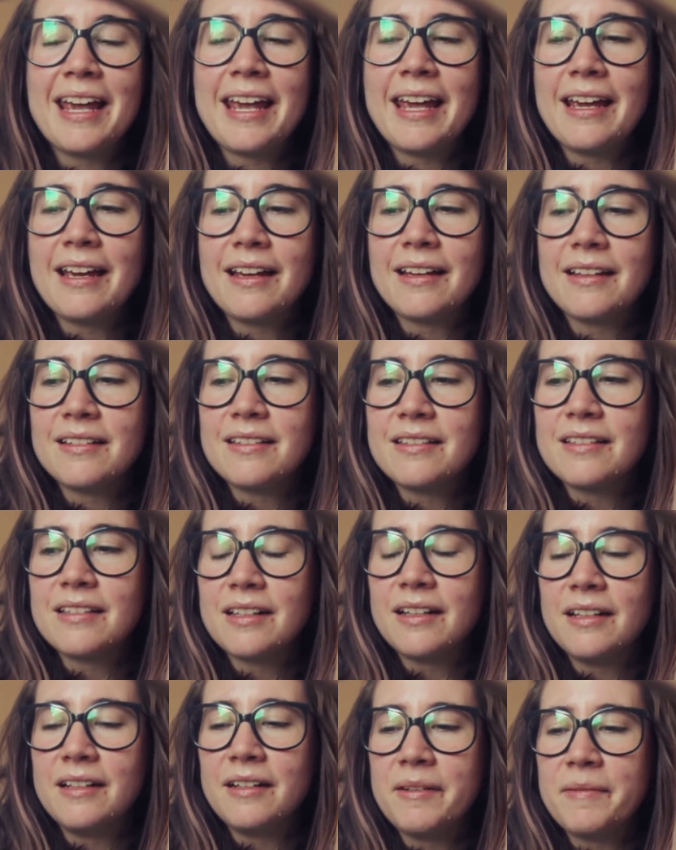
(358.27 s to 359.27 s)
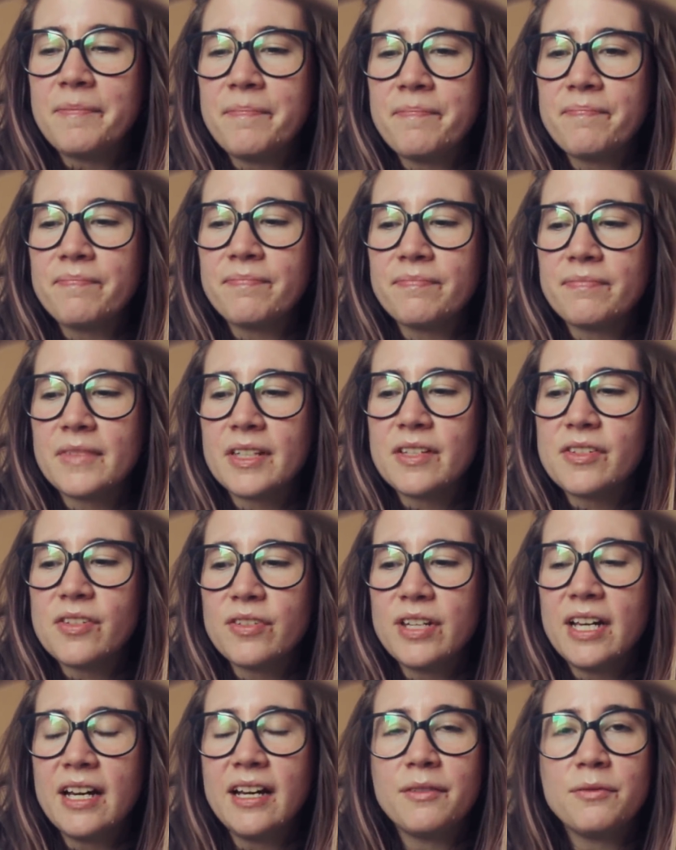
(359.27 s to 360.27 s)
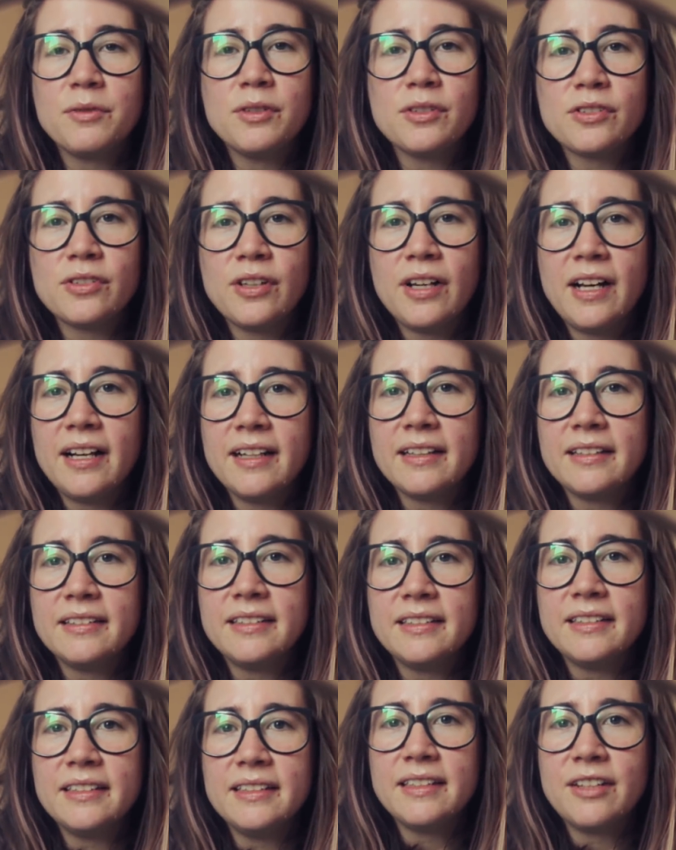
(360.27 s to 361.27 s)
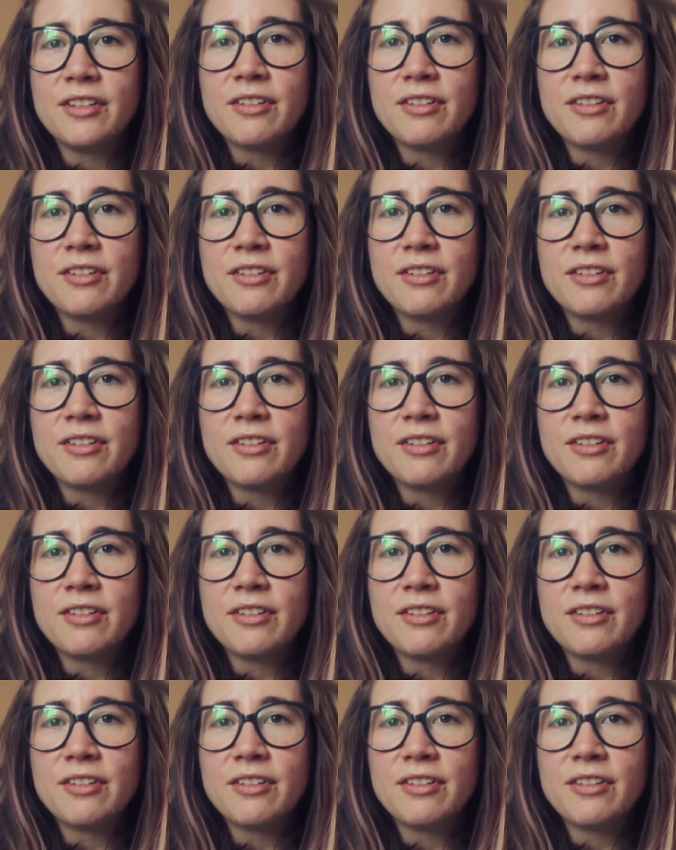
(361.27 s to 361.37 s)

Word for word: And um, so yeah, and we also had the